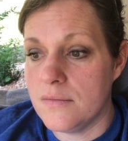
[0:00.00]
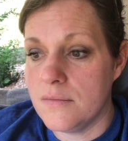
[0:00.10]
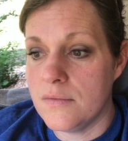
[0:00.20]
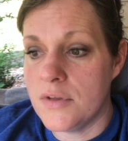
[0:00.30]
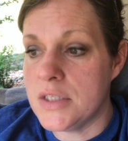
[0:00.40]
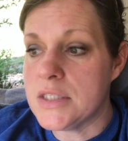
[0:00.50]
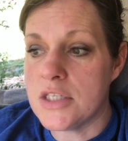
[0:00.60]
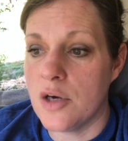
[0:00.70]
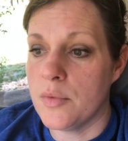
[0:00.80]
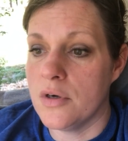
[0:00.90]
this
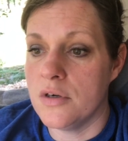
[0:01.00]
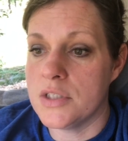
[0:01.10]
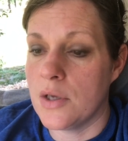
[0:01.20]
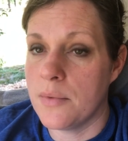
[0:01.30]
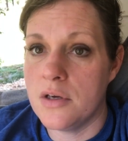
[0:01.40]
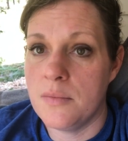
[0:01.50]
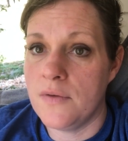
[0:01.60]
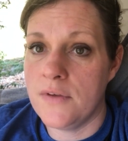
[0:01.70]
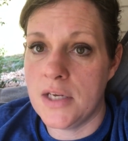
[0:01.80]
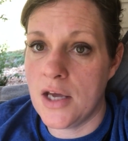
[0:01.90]
summer, so I'm going to be
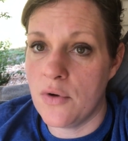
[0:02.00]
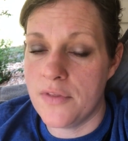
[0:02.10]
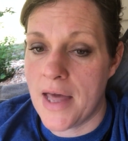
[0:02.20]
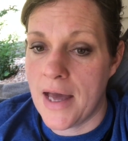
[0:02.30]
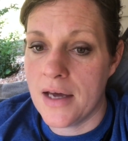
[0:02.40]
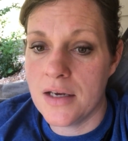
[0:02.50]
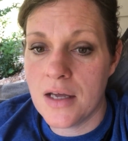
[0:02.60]
videoing that.